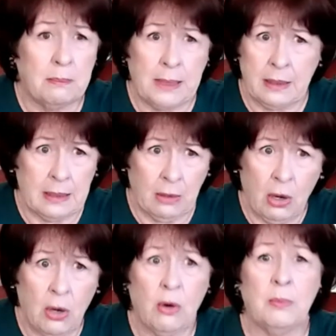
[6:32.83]
at
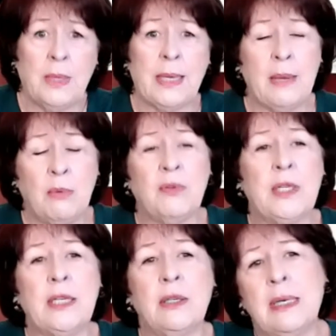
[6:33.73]
home. They came over
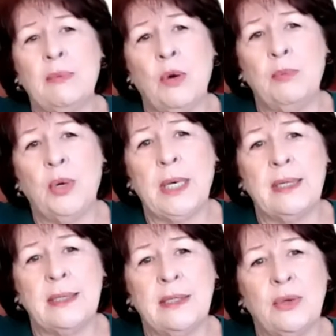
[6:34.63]
here. At one point, I
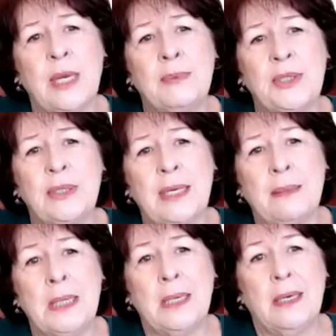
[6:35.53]
guess in New
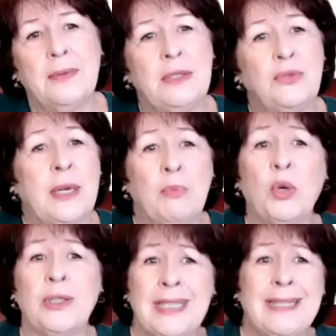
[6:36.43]
Amsterdam, they drank
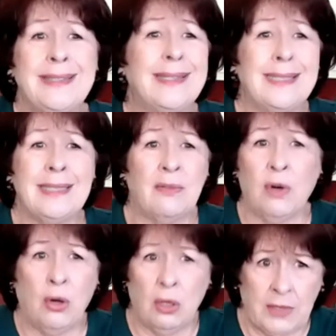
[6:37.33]
more tea than they did of
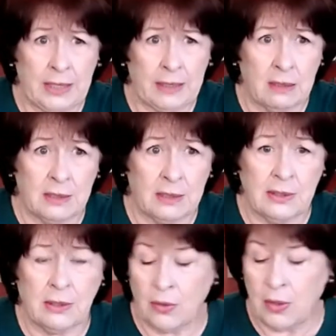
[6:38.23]
all of England.
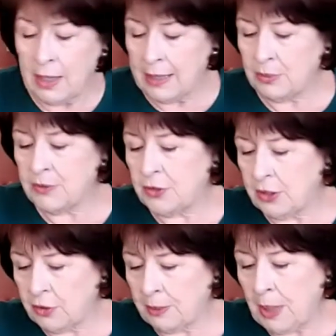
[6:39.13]
So it was very,
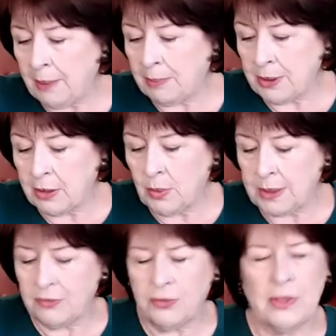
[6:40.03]
very popular. It
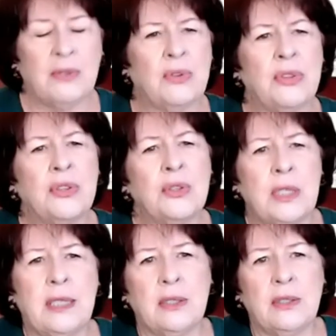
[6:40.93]
wasn't for another 30
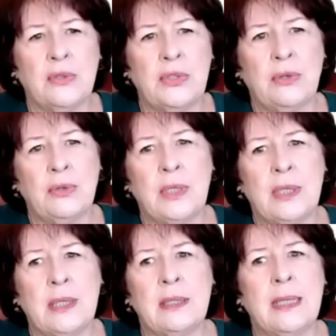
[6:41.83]
years or so that
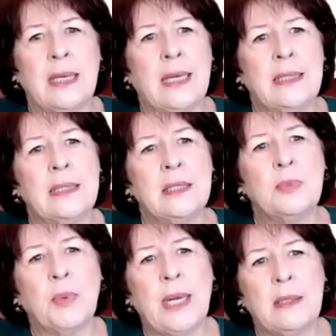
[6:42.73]
the idea
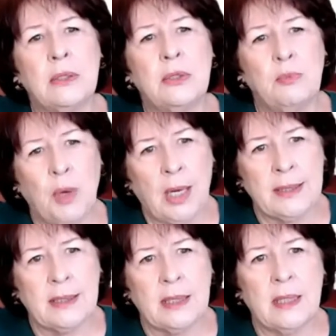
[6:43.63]
spread to
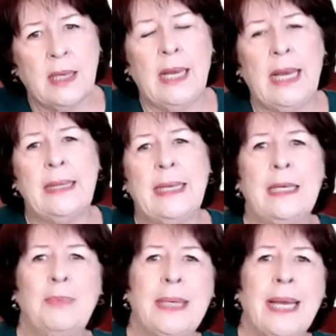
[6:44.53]
Boston. And then
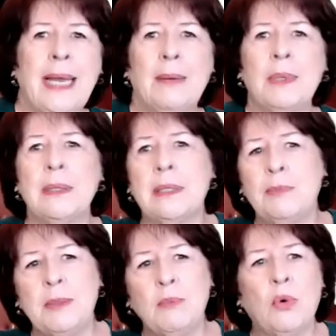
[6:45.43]
it became a little
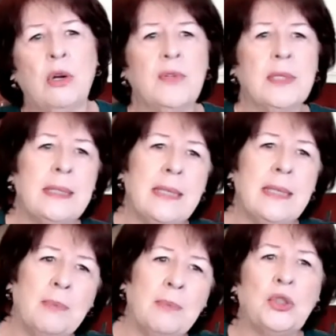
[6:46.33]
bit more of a
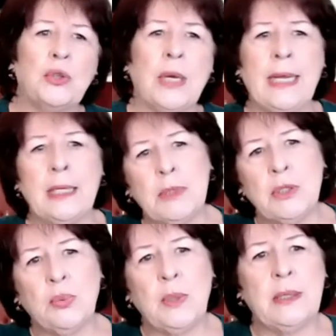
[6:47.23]
staple trade
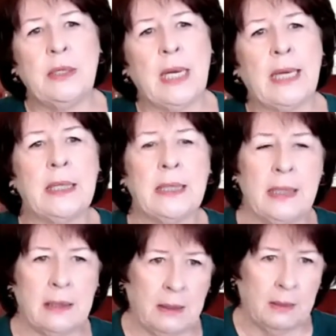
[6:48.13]
between the United
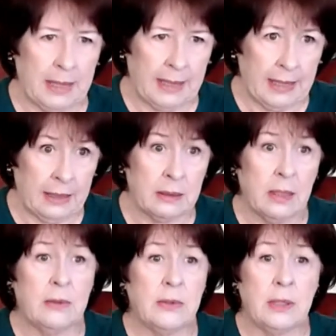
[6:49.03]
Kingdom and
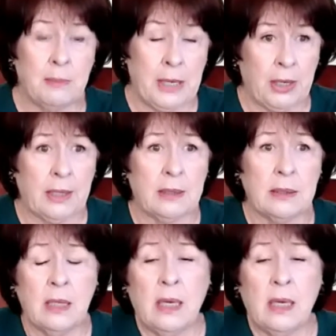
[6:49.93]
the Americas.